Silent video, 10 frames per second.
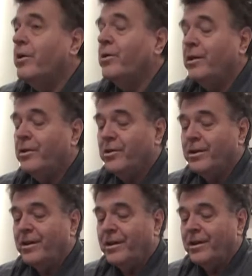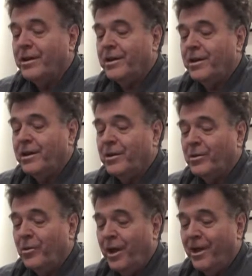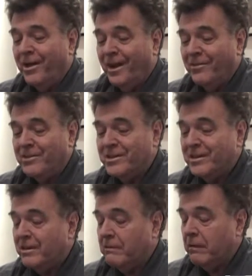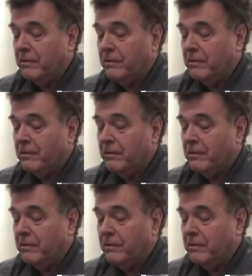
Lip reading: ego can get in the way. I've seen it.